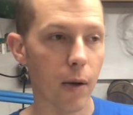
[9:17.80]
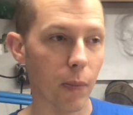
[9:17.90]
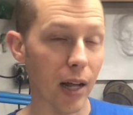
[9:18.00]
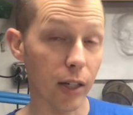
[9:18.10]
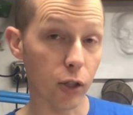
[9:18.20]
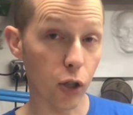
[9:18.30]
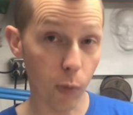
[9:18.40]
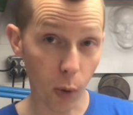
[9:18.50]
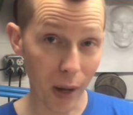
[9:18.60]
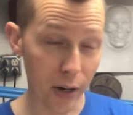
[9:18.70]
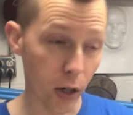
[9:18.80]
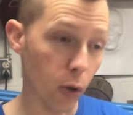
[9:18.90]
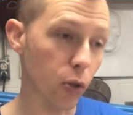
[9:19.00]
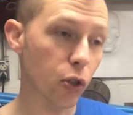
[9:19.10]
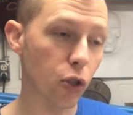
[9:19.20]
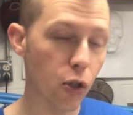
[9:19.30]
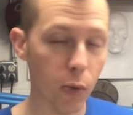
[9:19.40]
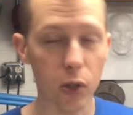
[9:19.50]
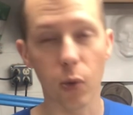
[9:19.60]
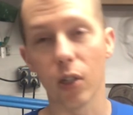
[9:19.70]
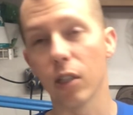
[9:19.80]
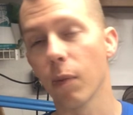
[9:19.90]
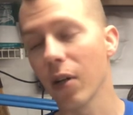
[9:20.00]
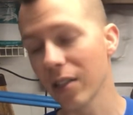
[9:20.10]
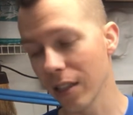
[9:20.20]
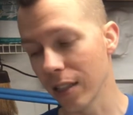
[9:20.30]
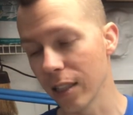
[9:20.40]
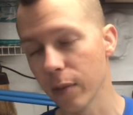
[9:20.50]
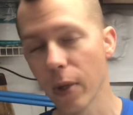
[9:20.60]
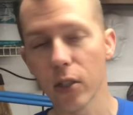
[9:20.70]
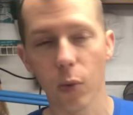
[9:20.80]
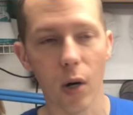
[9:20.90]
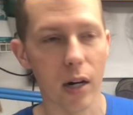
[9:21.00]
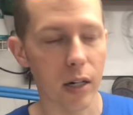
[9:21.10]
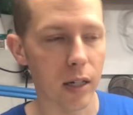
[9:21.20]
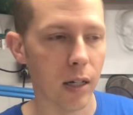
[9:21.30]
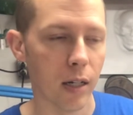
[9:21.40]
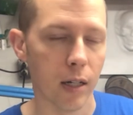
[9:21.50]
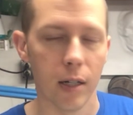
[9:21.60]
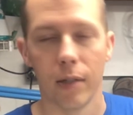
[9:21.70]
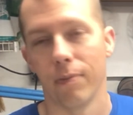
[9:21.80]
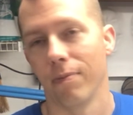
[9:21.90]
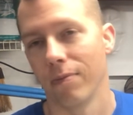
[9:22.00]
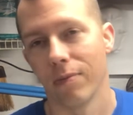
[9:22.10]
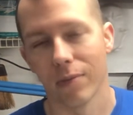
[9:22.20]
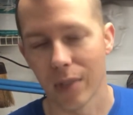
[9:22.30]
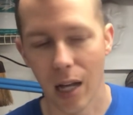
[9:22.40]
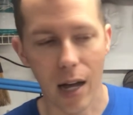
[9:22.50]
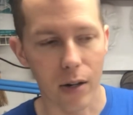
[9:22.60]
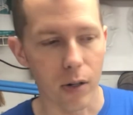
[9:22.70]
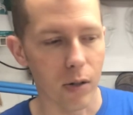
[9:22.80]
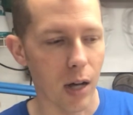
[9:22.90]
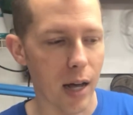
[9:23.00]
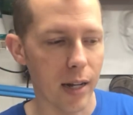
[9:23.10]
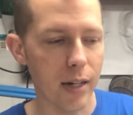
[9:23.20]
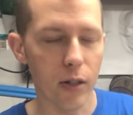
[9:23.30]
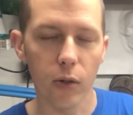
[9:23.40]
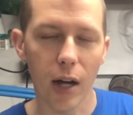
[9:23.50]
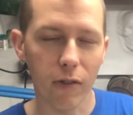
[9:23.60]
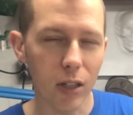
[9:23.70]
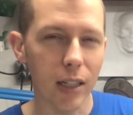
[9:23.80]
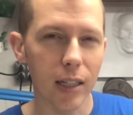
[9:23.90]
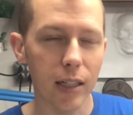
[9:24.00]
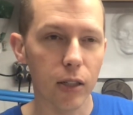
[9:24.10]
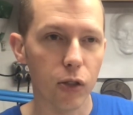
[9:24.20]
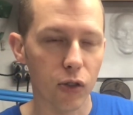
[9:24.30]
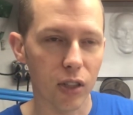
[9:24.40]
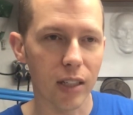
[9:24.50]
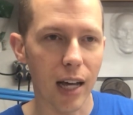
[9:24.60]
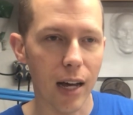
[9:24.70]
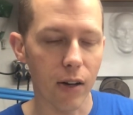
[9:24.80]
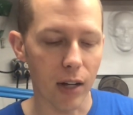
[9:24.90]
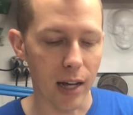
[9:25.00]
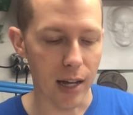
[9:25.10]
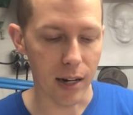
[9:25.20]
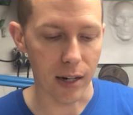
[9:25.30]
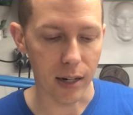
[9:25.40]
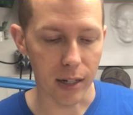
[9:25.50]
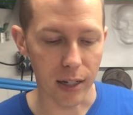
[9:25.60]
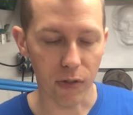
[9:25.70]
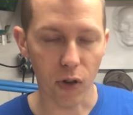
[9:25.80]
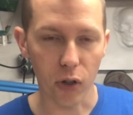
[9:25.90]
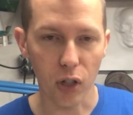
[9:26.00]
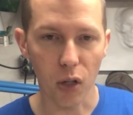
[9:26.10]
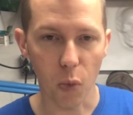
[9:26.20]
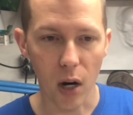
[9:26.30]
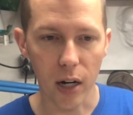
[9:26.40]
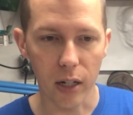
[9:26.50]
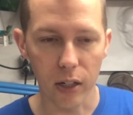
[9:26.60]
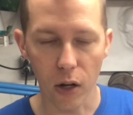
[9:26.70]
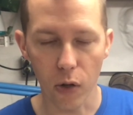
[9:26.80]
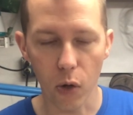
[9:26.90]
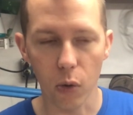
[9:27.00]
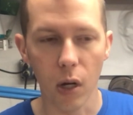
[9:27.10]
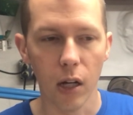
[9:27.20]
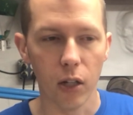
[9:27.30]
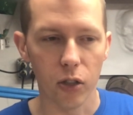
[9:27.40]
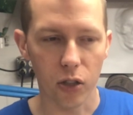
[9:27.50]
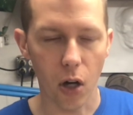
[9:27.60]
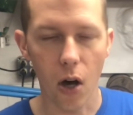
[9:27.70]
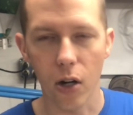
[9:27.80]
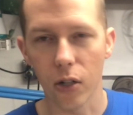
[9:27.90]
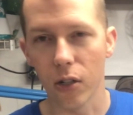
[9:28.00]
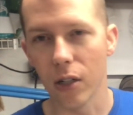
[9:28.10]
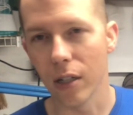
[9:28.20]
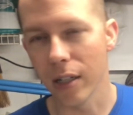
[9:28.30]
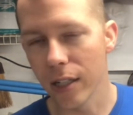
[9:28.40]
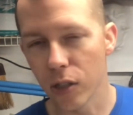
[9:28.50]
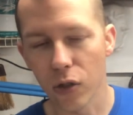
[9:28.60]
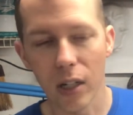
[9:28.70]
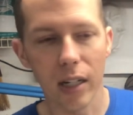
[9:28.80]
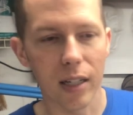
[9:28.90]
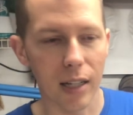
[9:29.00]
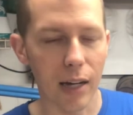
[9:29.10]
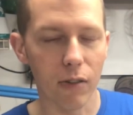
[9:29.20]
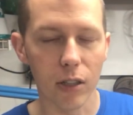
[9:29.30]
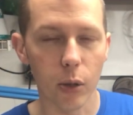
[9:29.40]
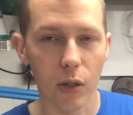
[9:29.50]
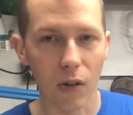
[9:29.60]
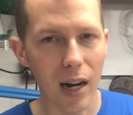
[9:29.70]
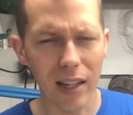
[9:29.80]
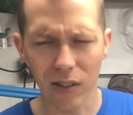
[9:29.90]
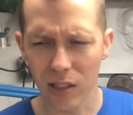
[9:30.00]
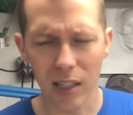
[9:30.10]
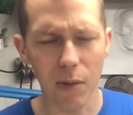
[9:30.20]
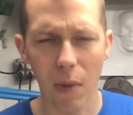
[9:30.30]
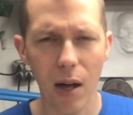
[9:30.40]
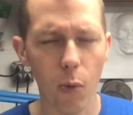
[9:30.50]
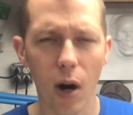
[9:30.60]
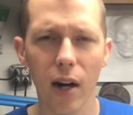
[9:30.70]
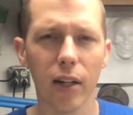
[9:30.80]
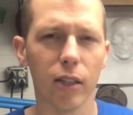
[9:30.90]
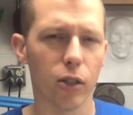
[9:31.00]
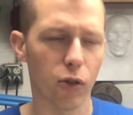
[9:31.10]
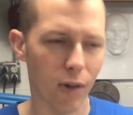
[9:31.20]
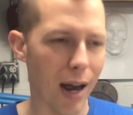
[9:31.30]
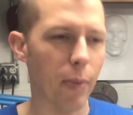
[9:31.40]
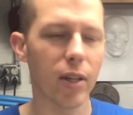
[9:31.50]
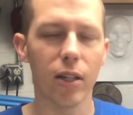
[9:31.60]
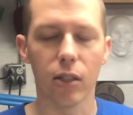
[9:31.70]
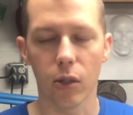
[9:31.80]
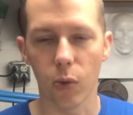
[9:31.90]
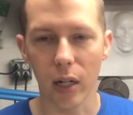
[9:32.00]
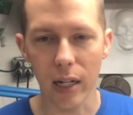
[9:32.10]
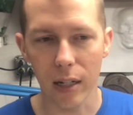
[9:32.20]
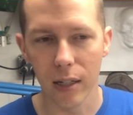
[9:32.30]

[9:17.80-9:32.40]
That is 2 more battery holders, 2 more switches, a bunch of LEDs, a bunch of wiring. I don't know. I really need to sit down and get focused on the wiring. You know, the whole solder and heat shrink and like really do it right. And you see, my wiring is crappy. It's quick.